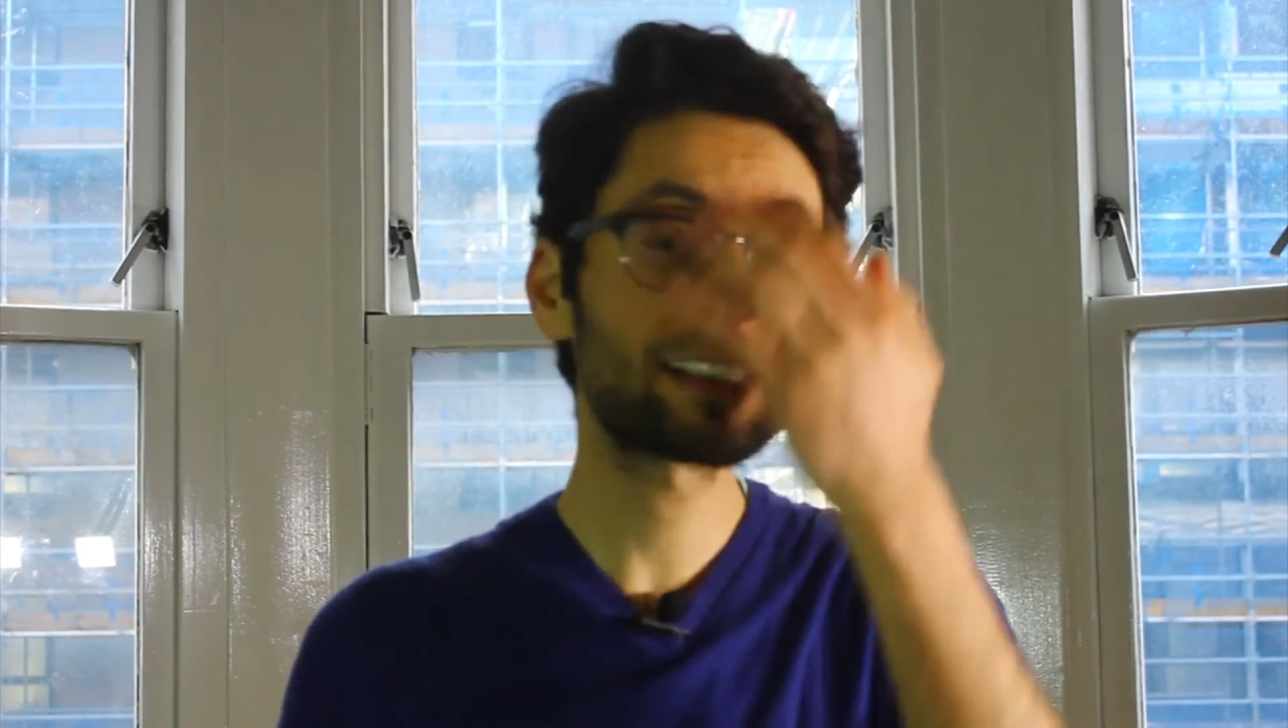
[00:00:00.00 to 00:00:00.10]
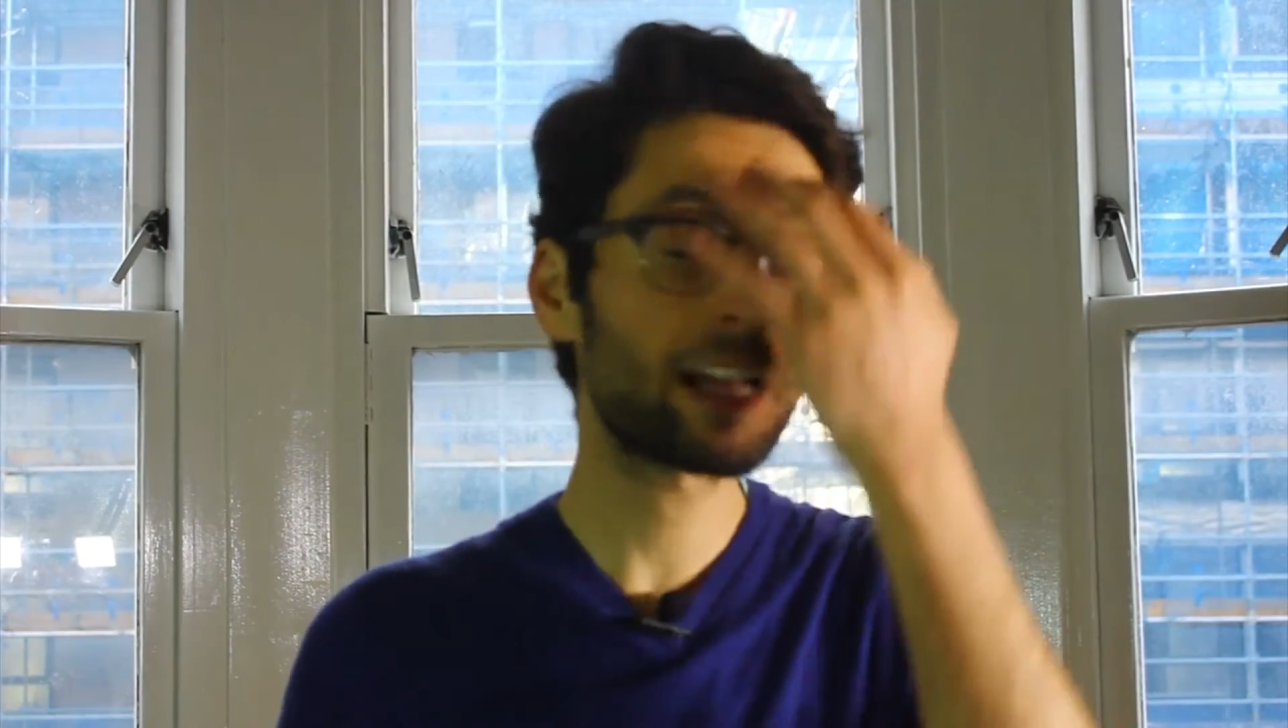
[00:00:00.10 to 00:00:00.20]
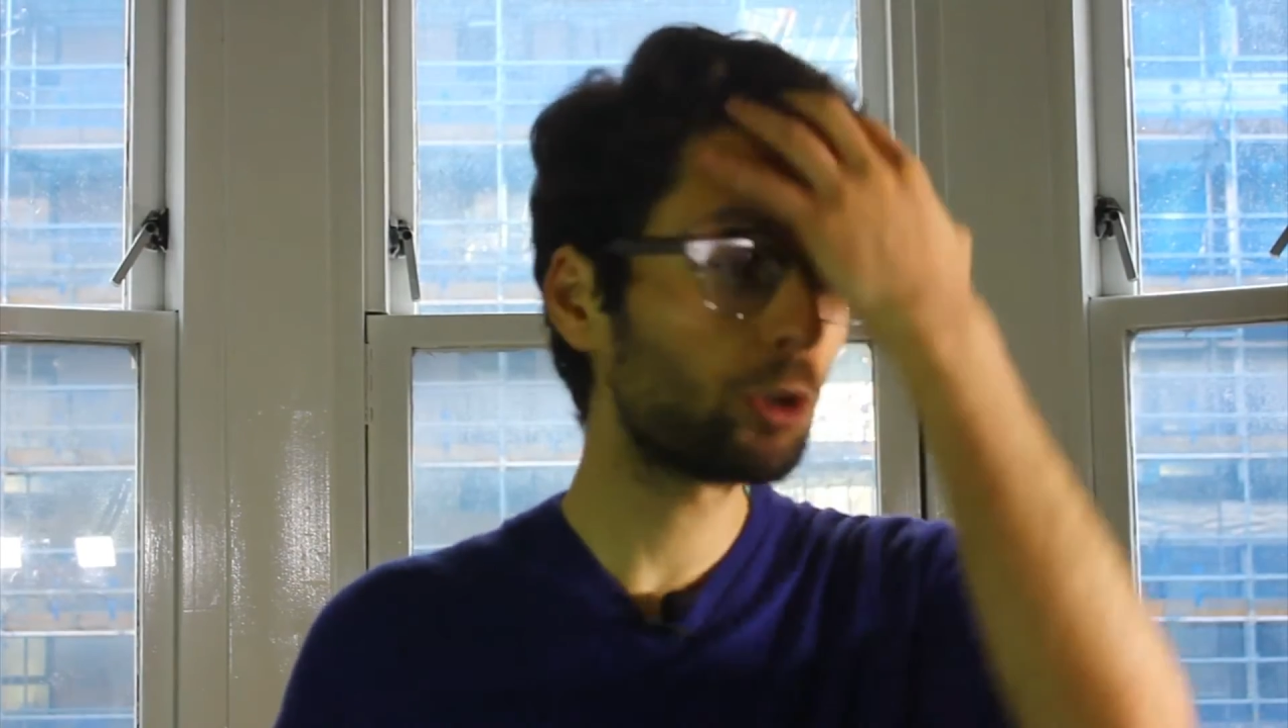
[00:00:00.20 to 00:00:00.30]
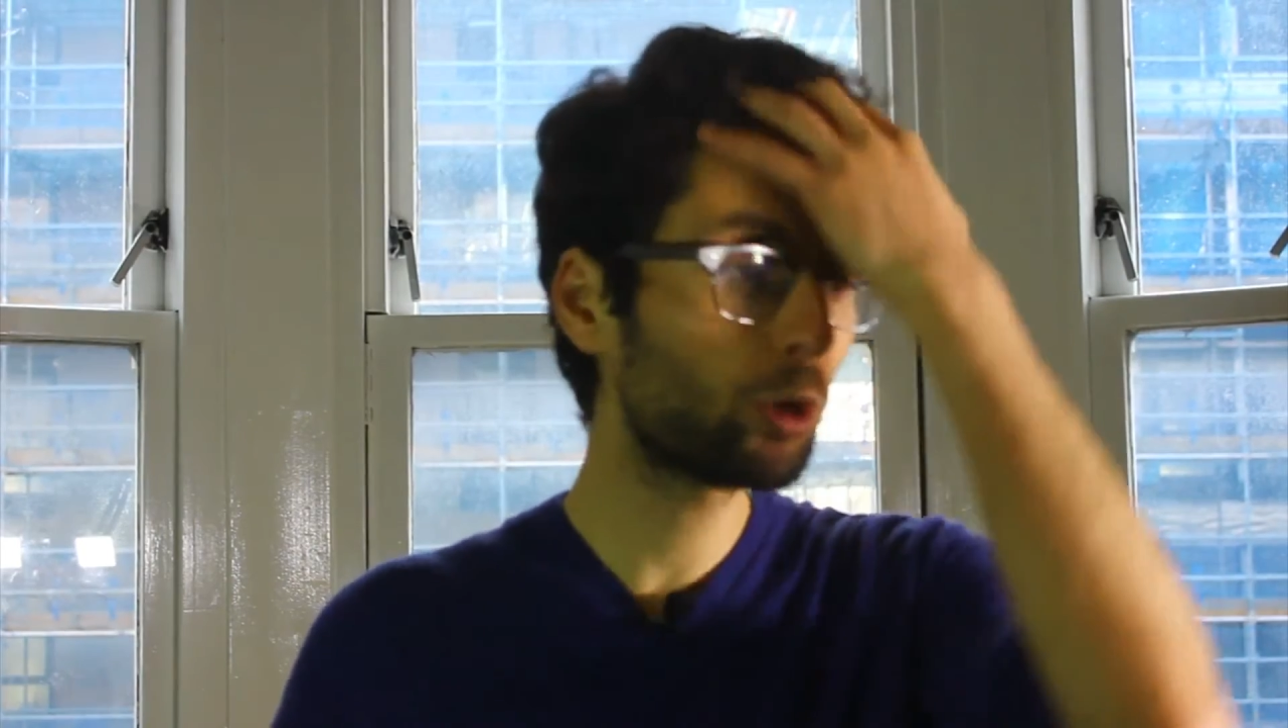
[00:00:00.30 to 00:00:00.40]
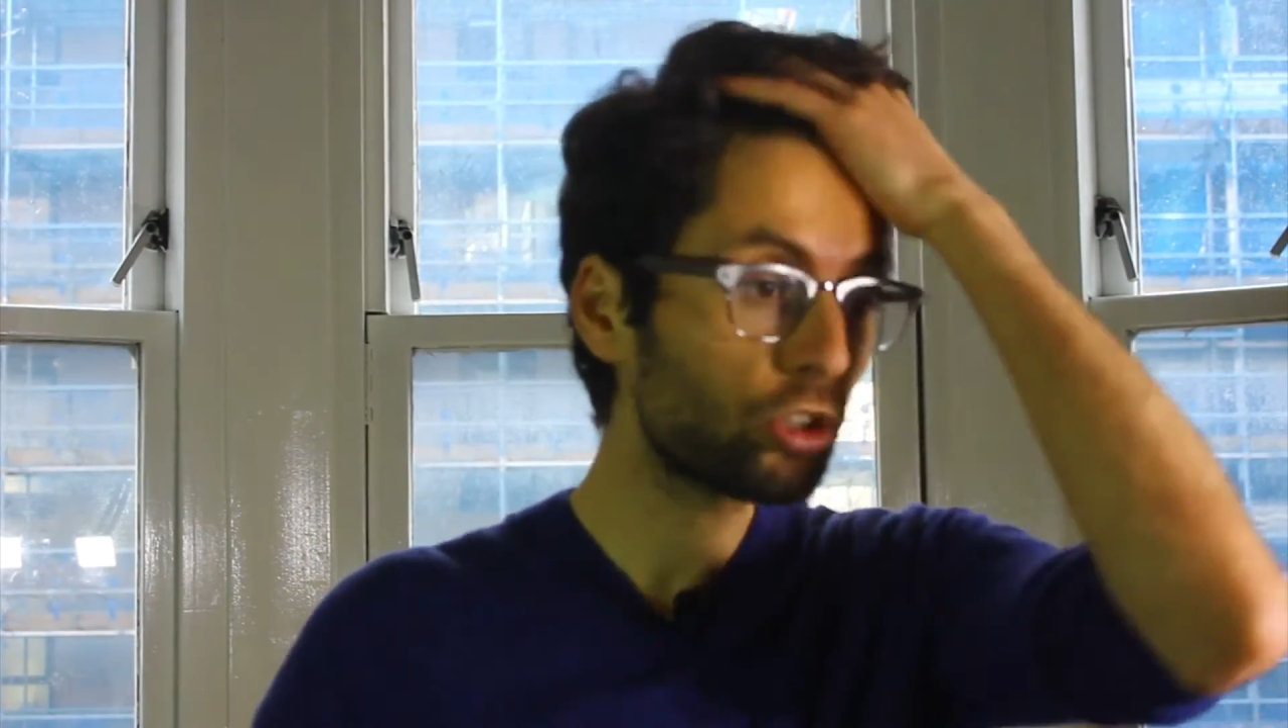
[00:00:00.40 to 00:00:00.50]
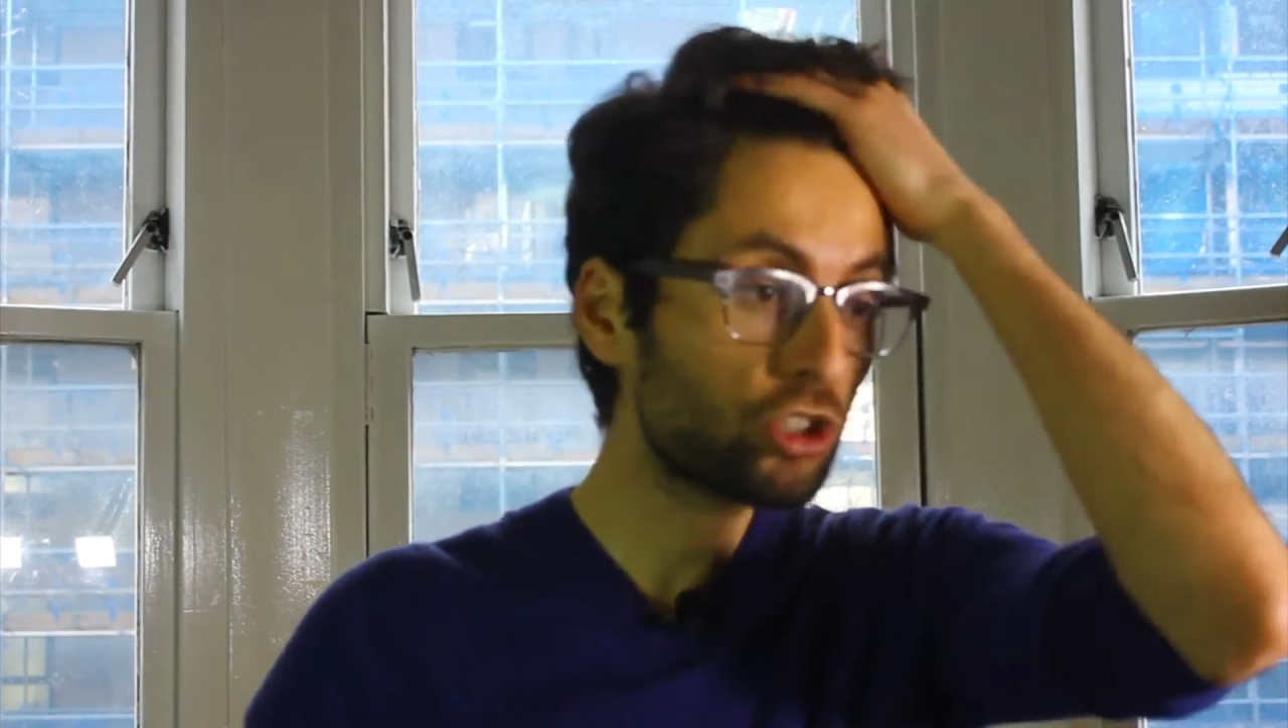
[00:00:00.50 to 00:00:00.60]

time you want